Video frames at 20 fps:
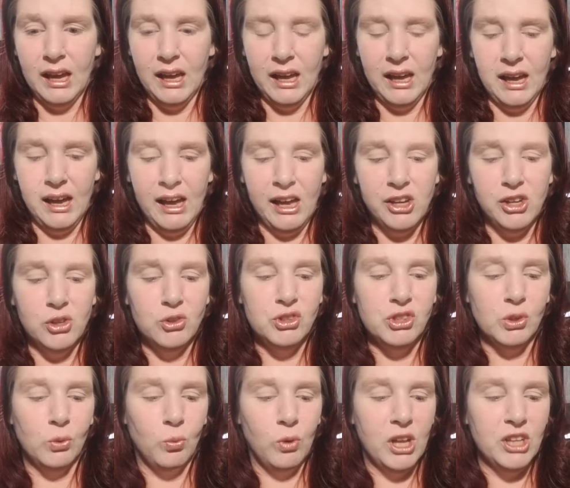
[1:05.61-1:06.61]
I used
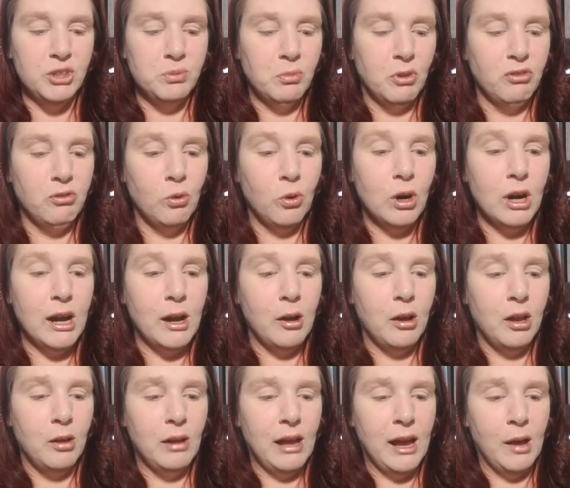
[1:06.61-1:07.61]
it once before.
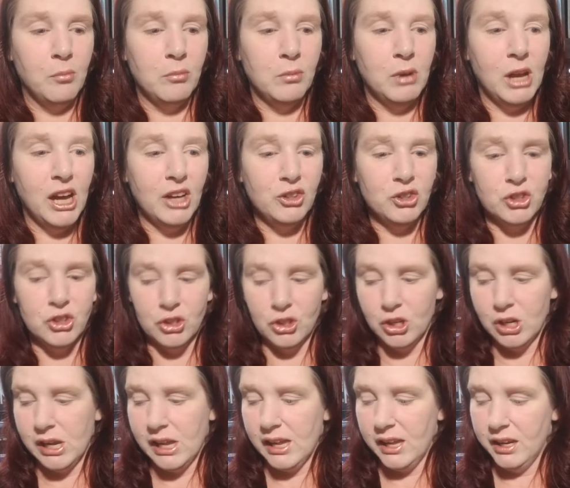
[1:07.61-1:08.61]
I'm not sure
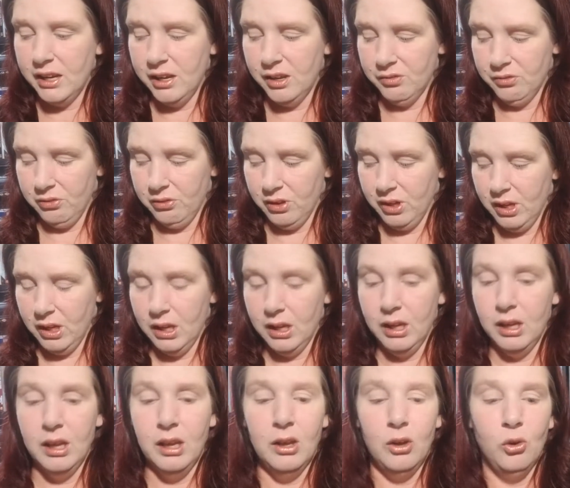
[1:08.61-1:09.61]
yet if
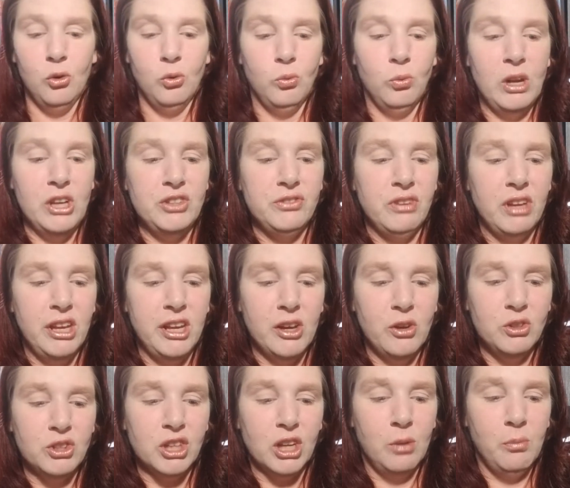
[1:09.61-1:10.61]
which video
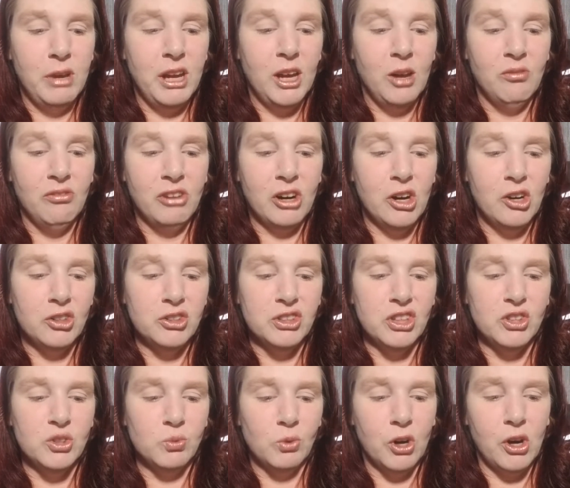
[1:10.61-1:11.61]
is going to be up first,
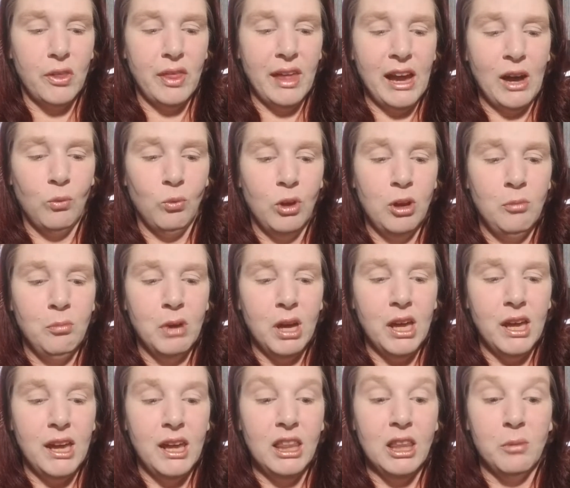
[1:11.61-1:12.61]
this one or that one,
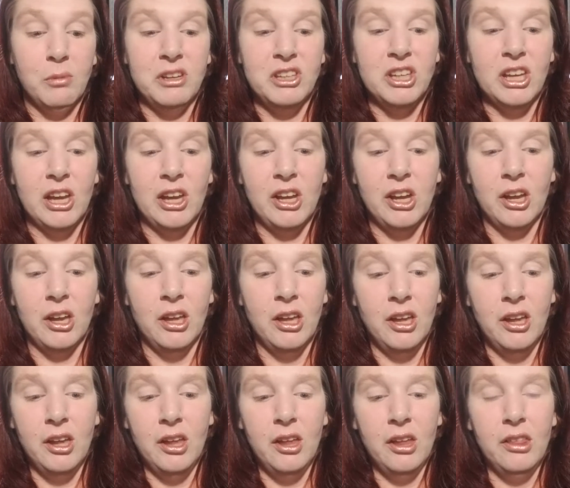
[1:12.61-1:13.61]
but let me tell you,
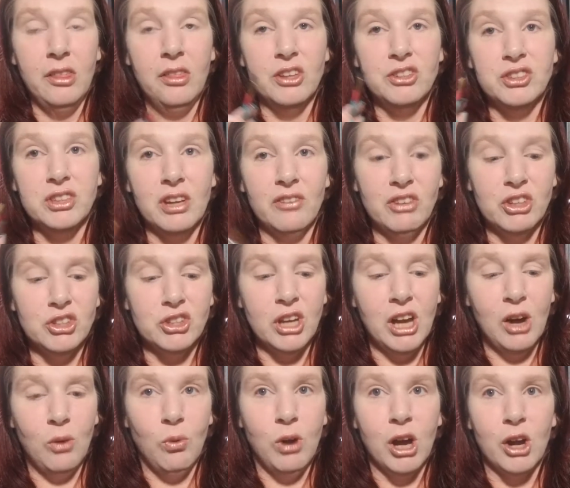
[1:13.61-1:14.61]
this stuff is
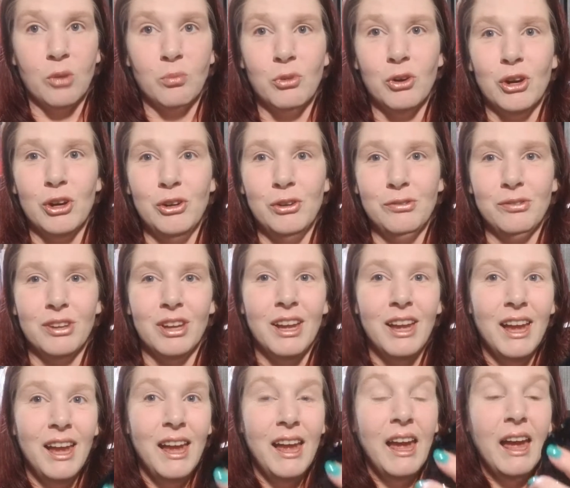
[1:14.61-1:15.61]
not waterproof.
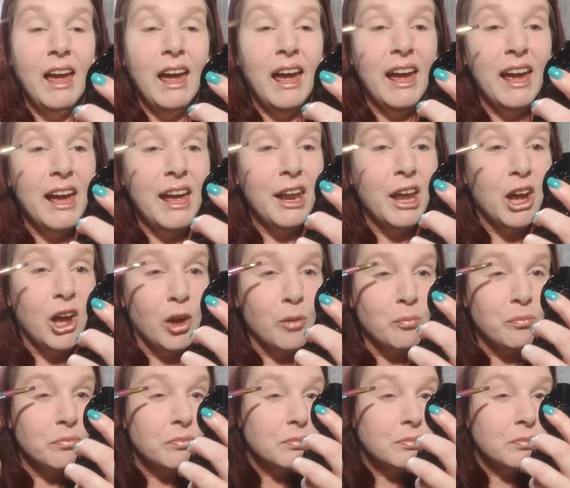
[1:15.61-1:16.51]
And